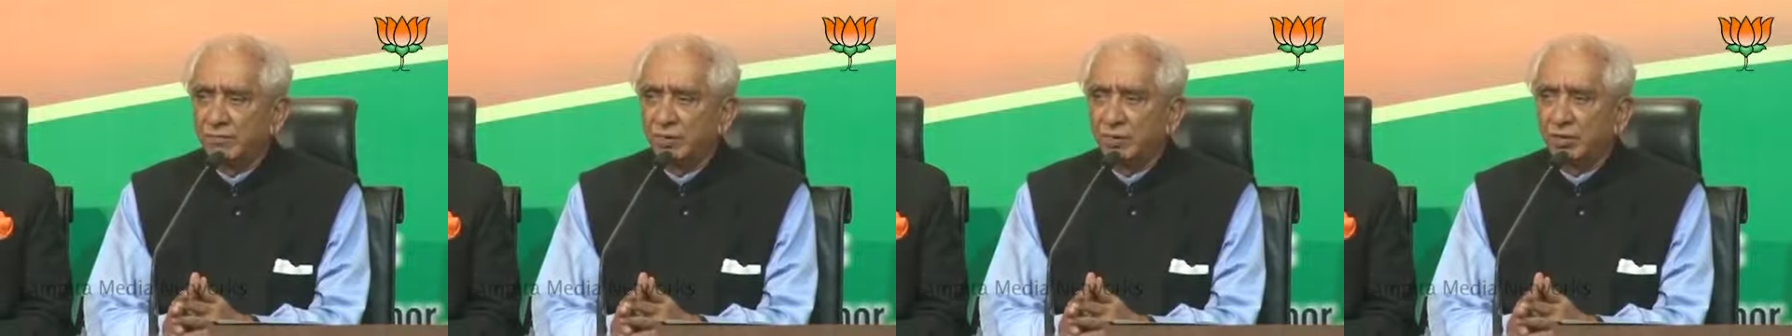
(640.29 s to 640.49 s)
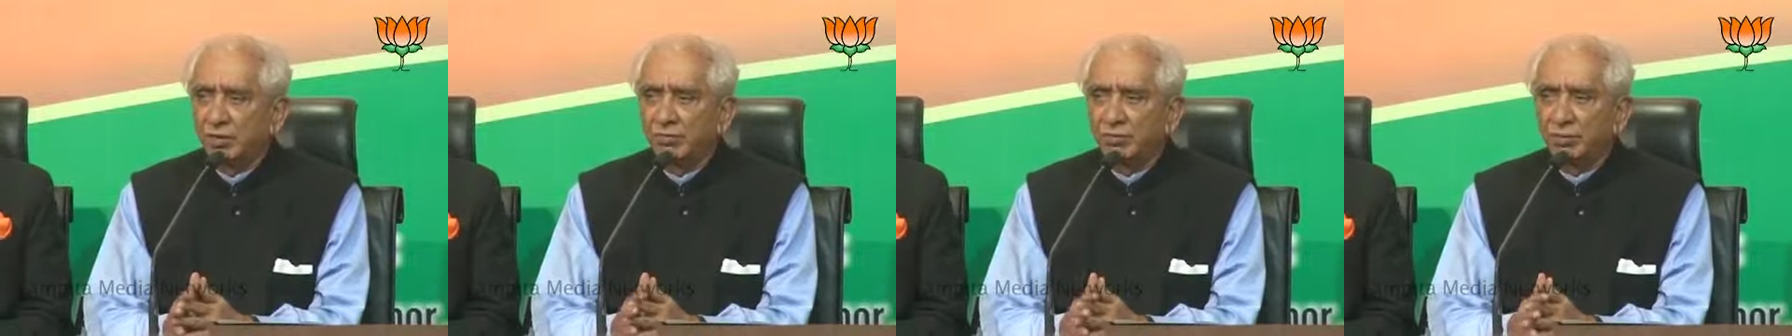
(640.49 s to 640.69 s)

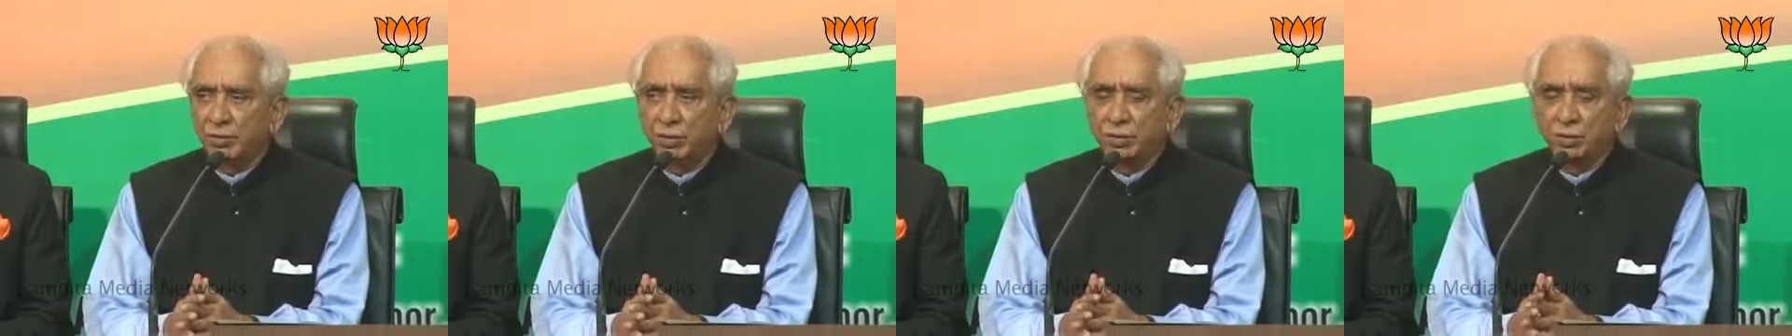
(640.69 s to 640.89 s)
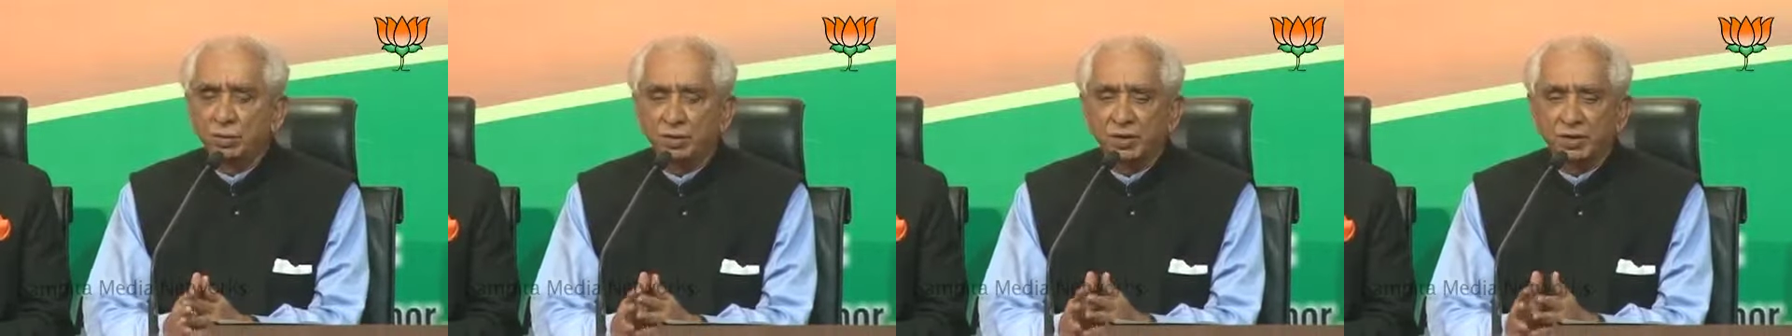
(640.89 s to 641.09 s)
of
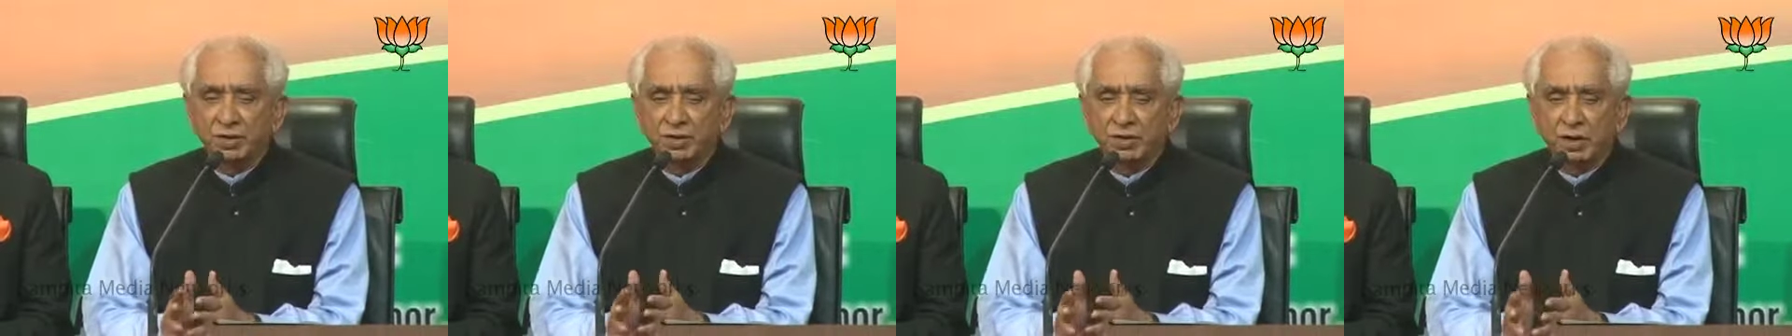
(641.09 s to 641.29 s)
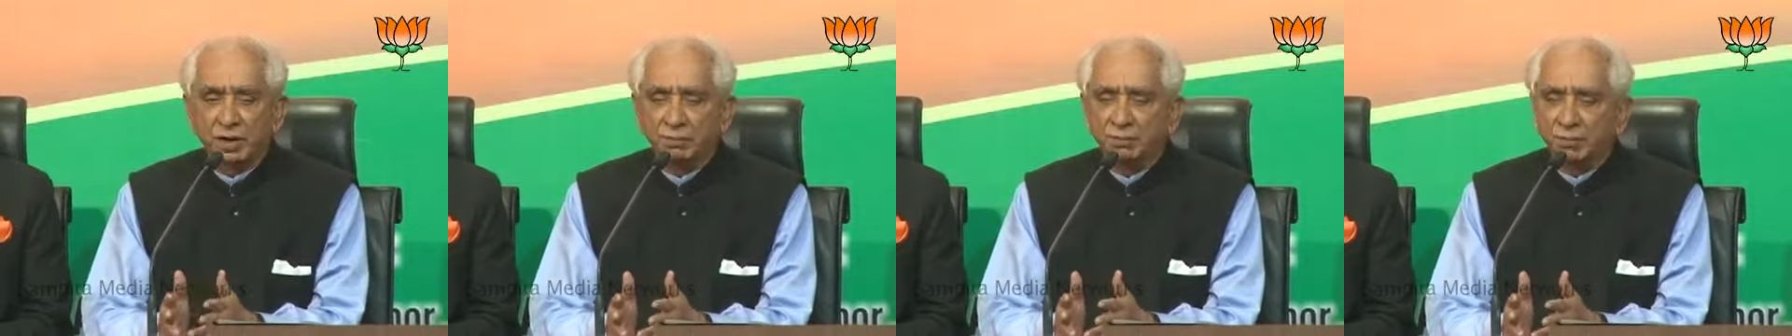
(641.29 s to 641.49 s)

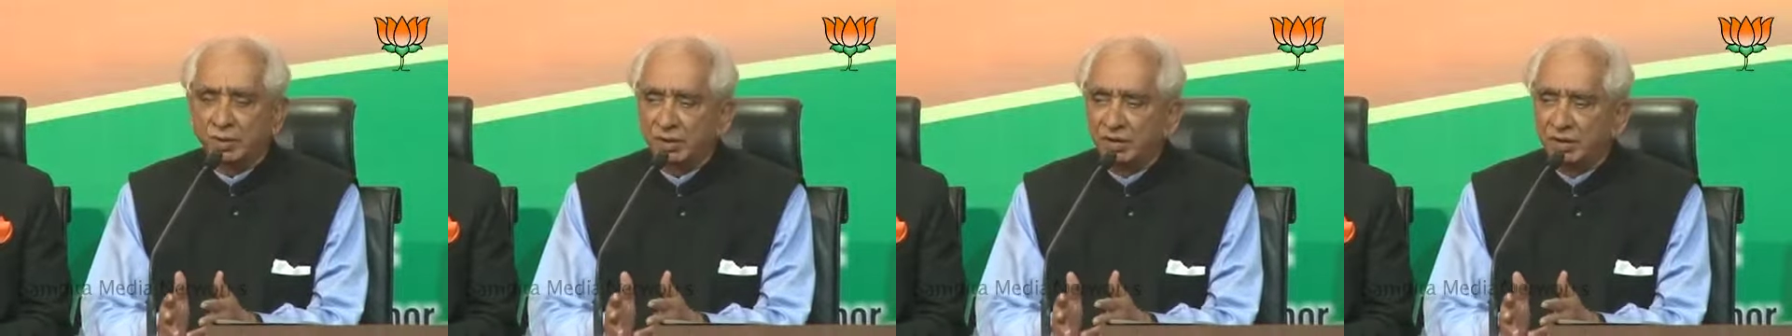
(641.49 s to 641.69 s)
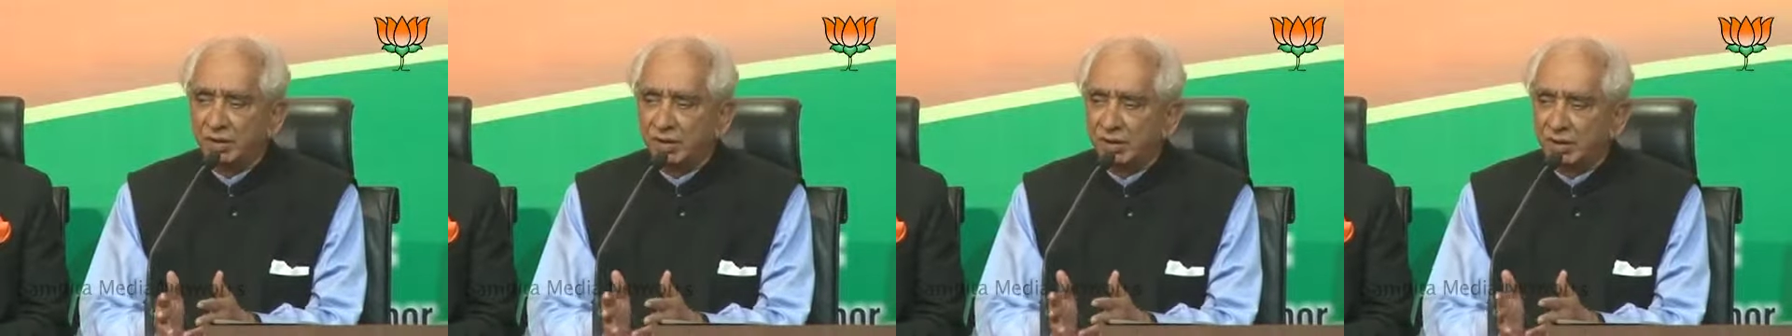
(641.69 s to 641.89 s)
nuclear
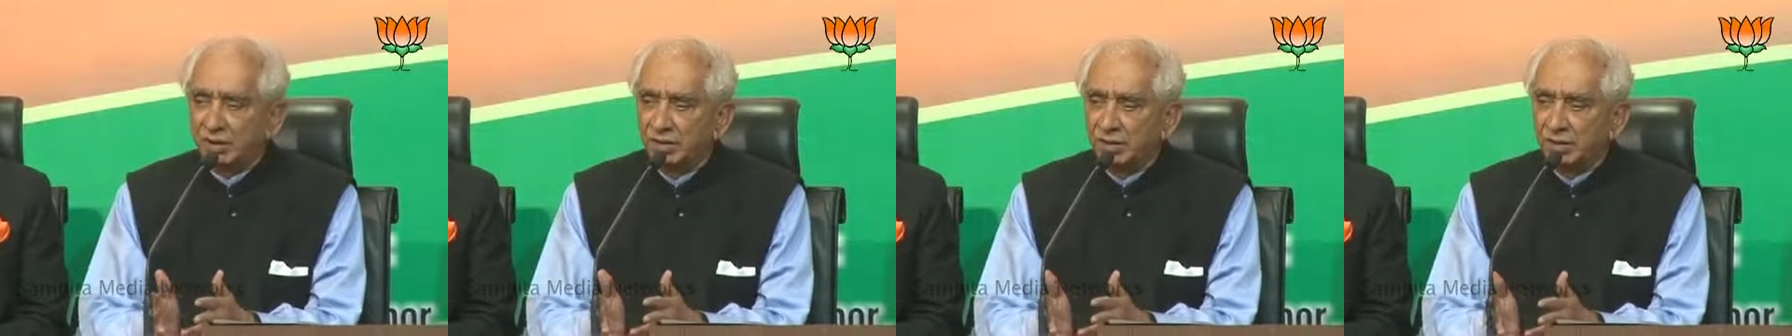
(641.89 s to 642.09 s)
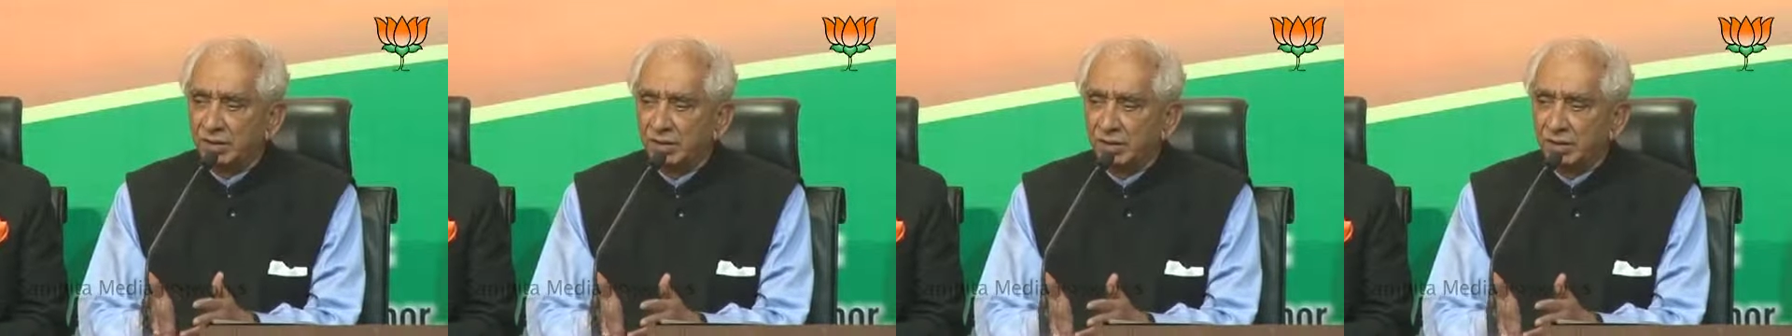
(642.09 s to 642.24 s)
apartheid.